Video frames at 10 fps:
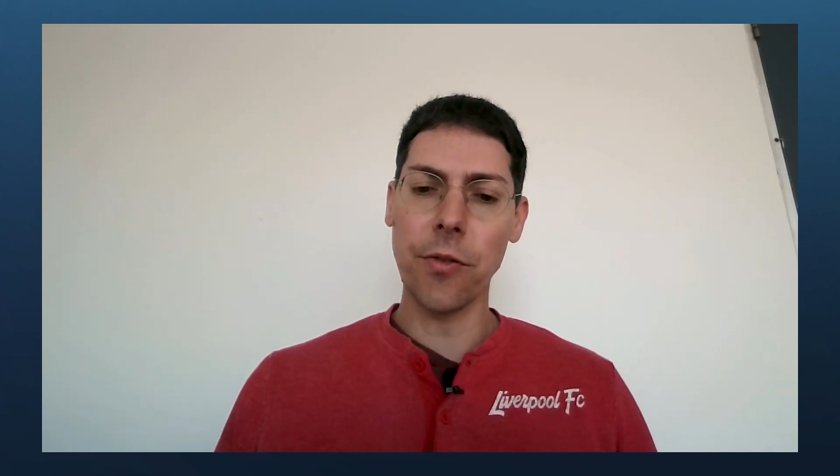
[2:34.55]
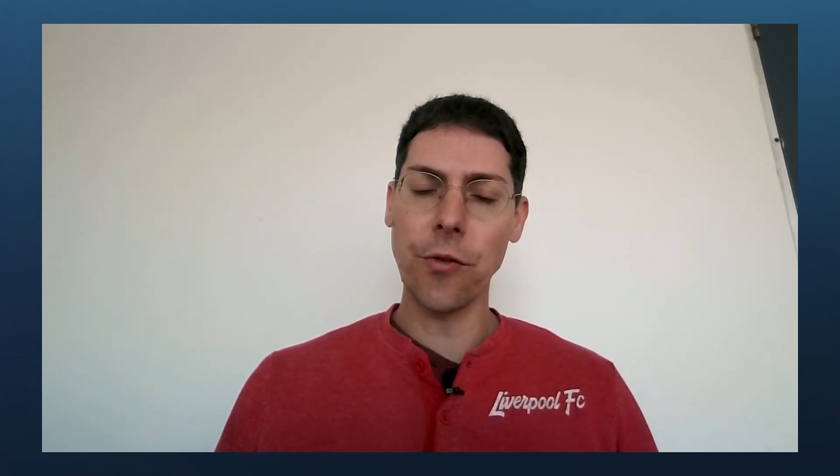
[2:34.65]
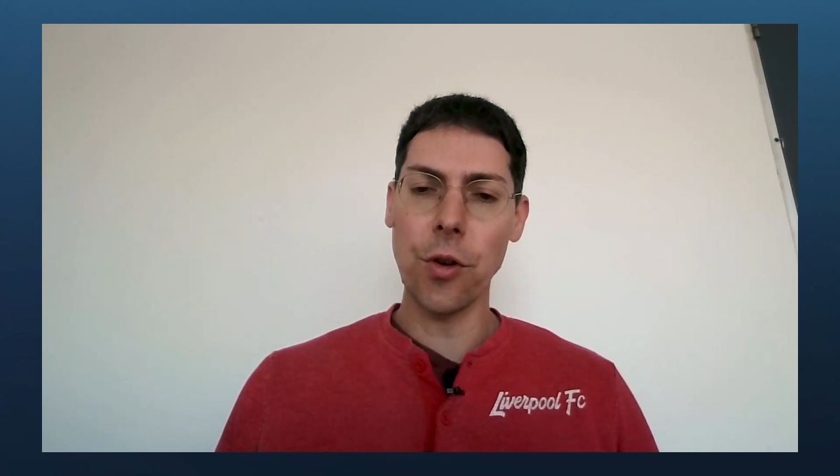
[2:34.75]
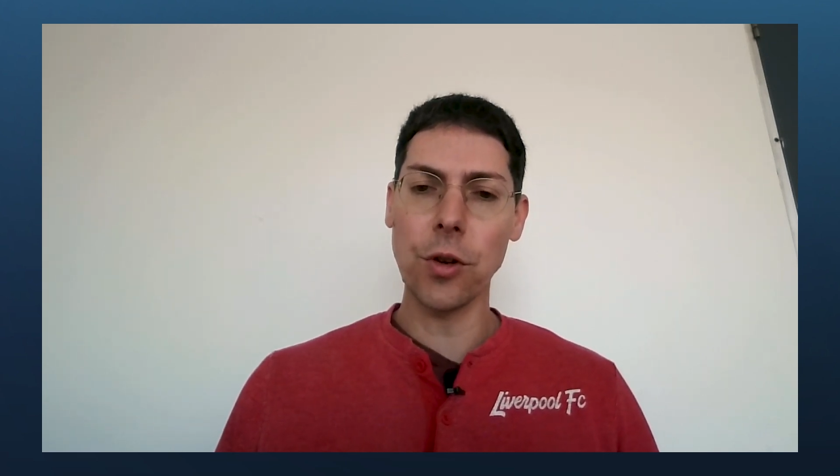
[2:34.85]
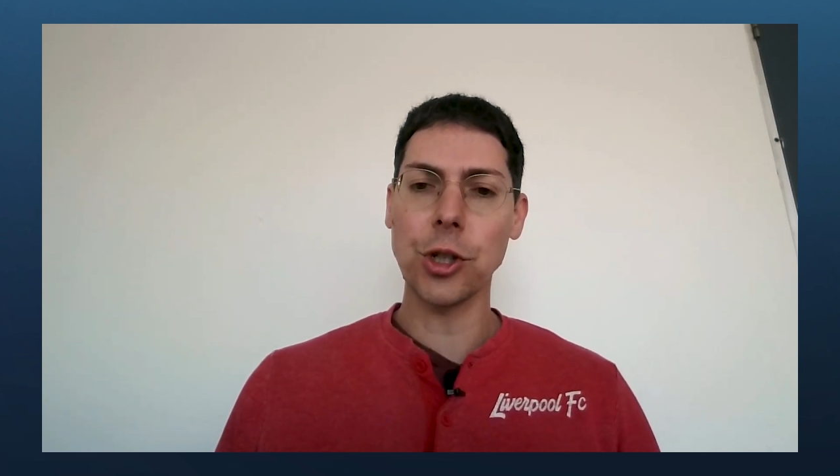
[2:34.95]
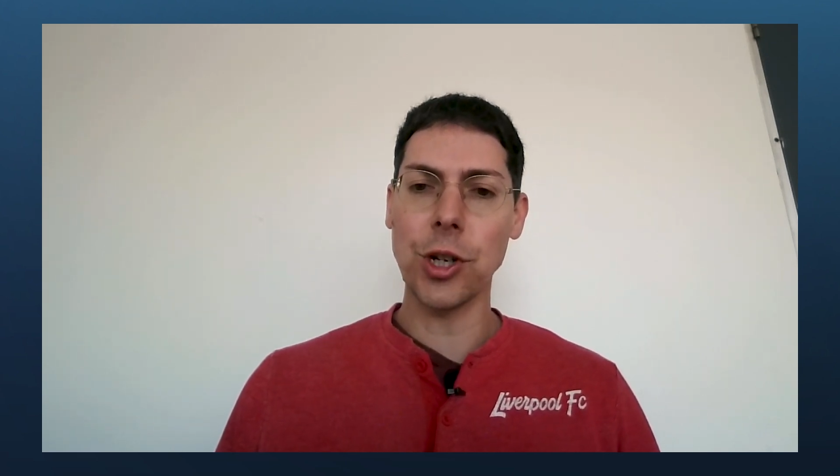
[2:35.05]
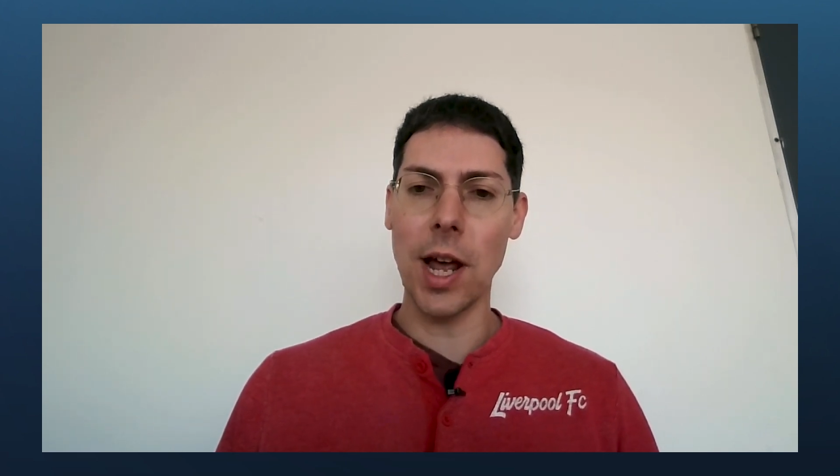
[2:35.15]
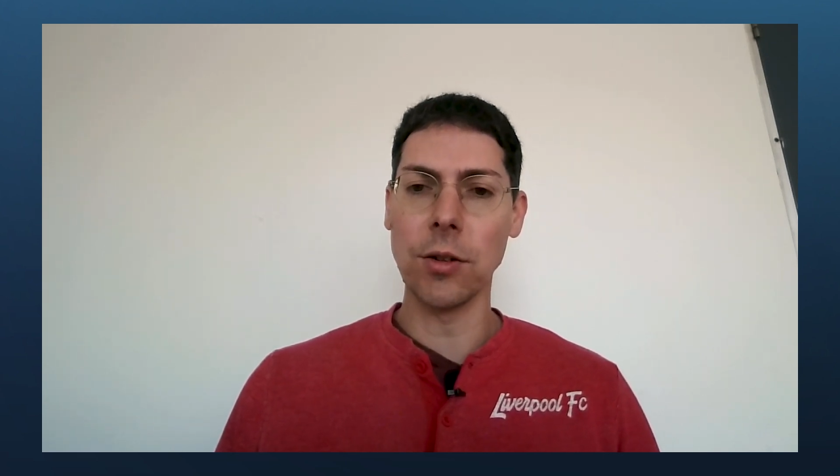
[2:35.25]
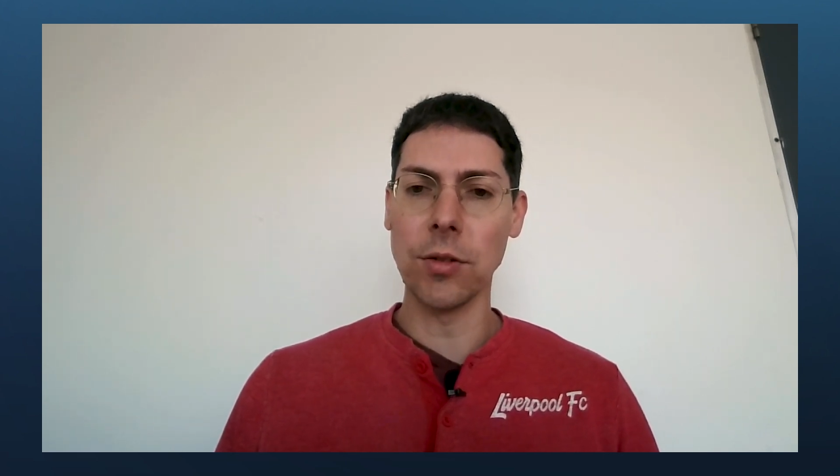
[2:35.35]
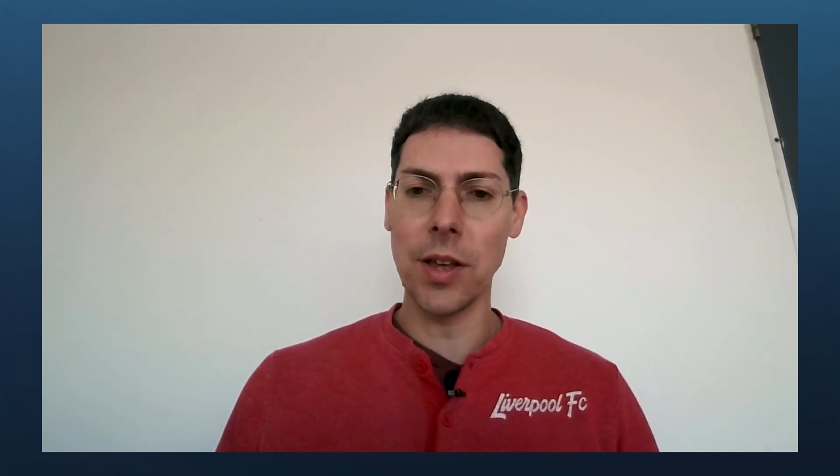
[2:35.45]
first
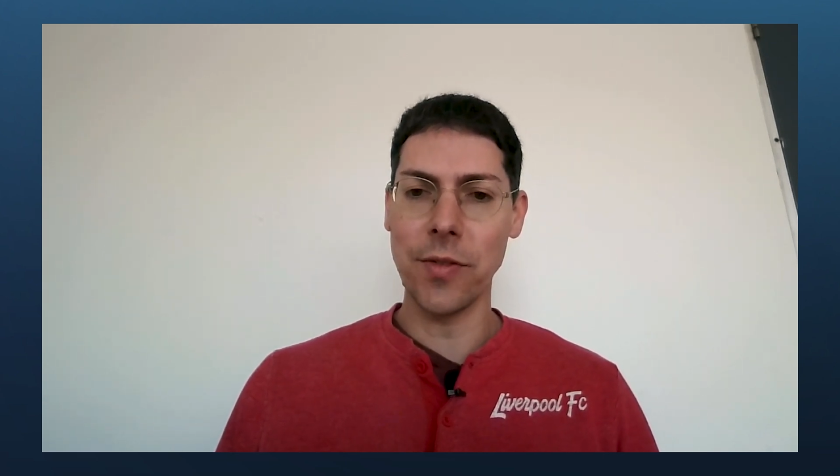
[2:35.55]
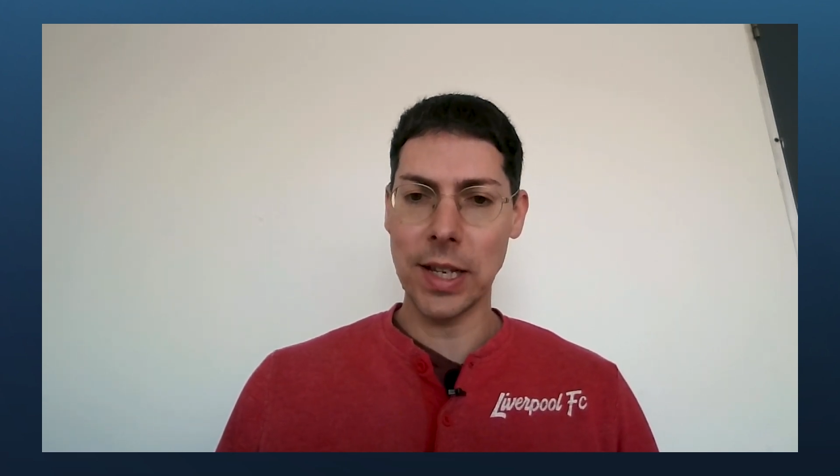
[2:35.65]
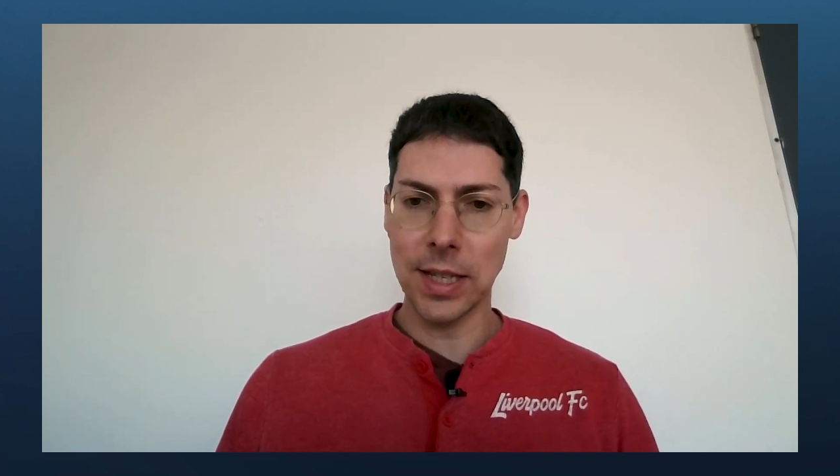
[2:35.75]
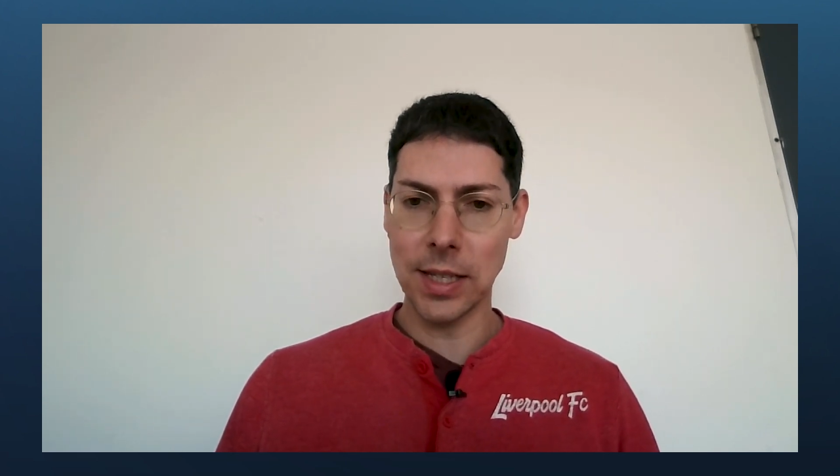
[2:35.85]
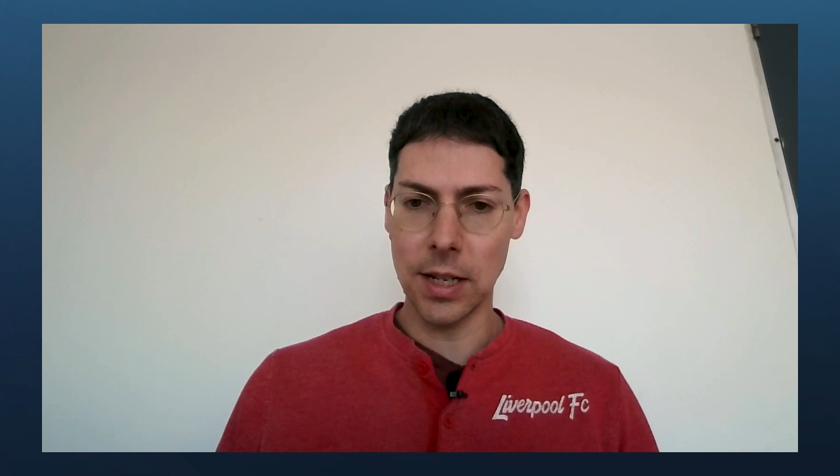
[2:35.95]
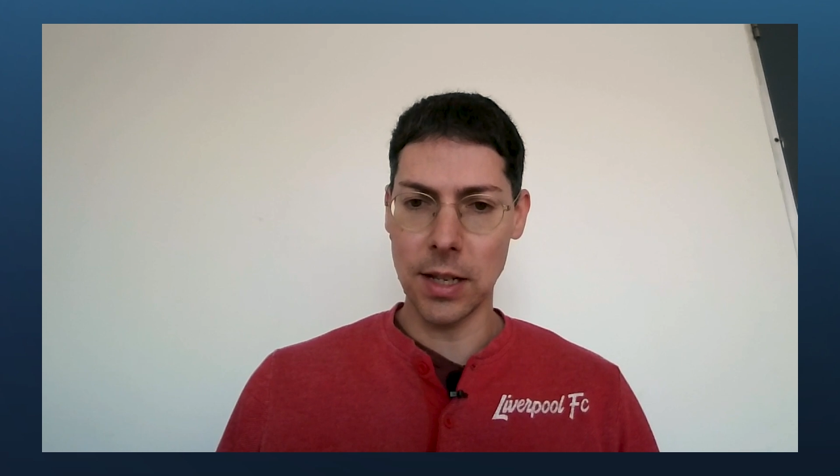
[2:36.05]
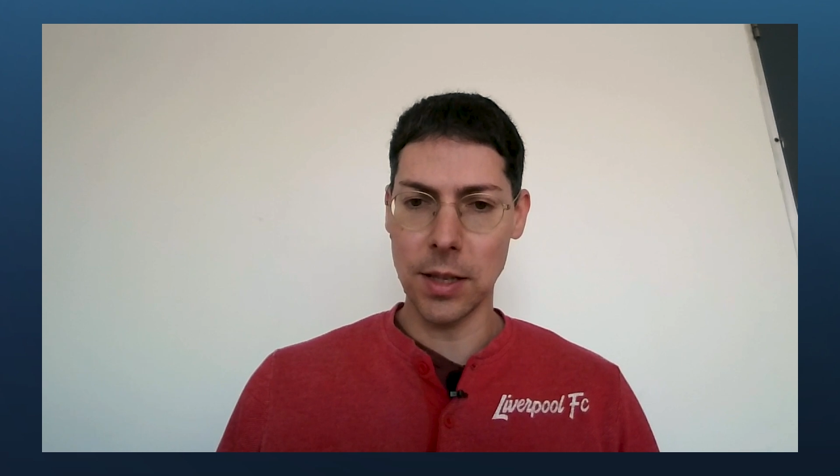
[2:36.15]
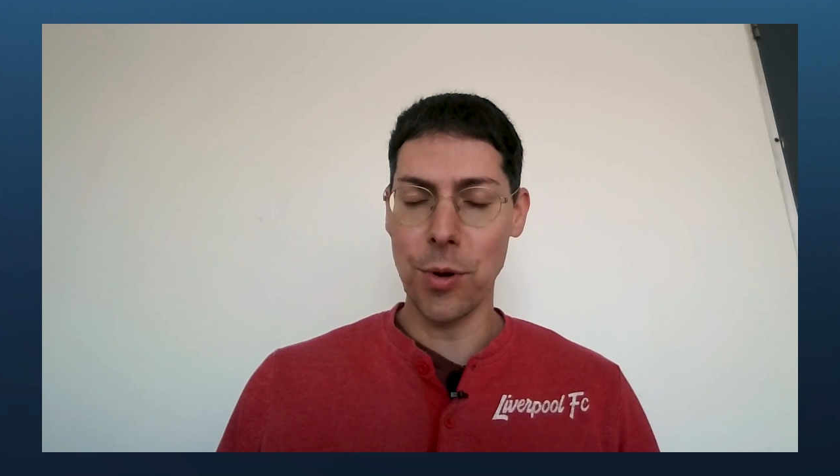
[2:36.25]
channel never existed,